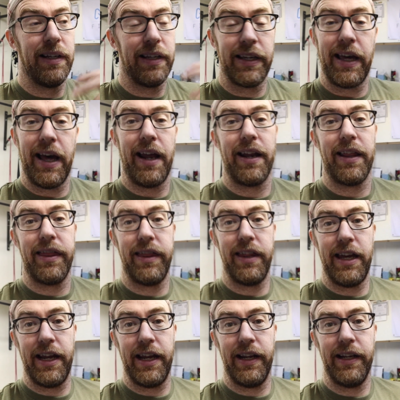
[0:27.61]
kind of
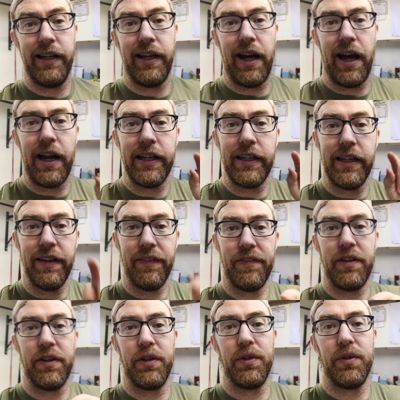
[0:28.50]
thing, I'd
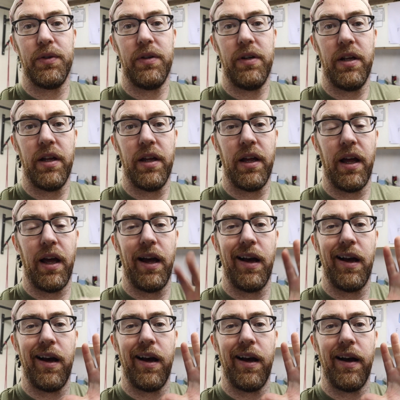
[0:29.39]
give you
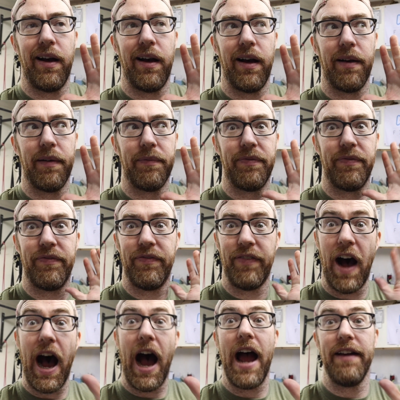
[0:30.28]

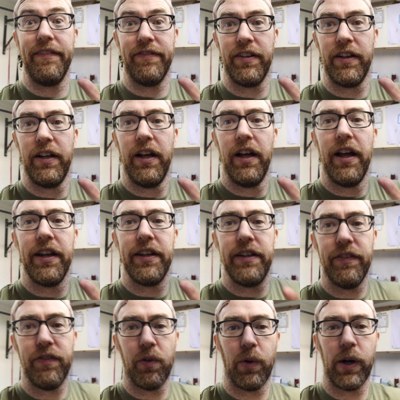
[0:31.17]
5
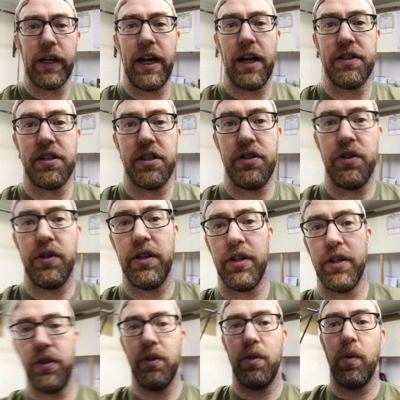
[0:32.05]
different workouts that you
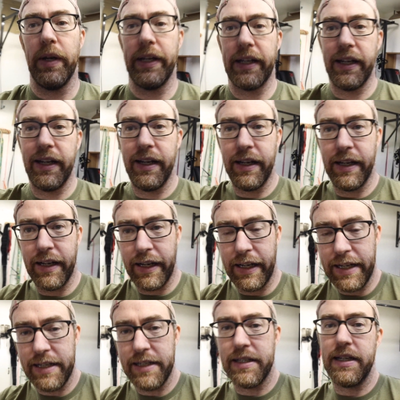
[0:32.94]
can do, quick,
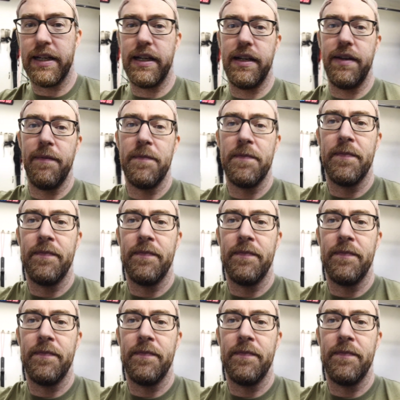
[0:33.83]
easy,